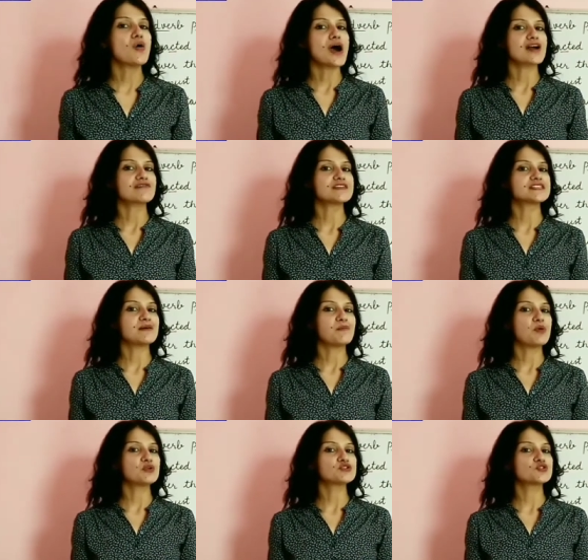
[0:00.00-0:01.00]
are we
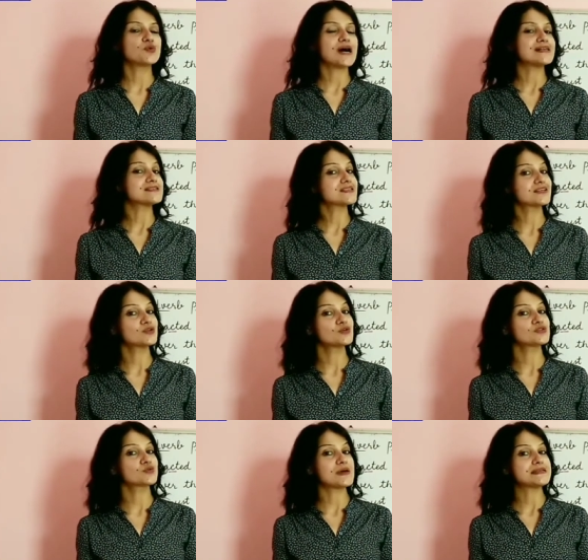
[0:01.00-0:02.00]
supposed to answer
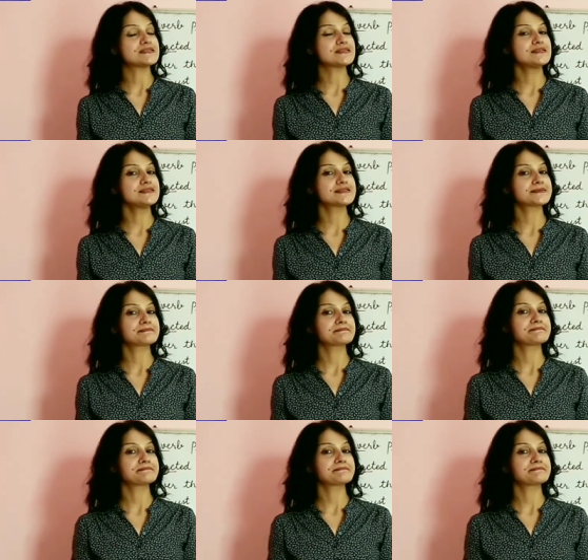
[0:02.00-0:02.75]
those questions?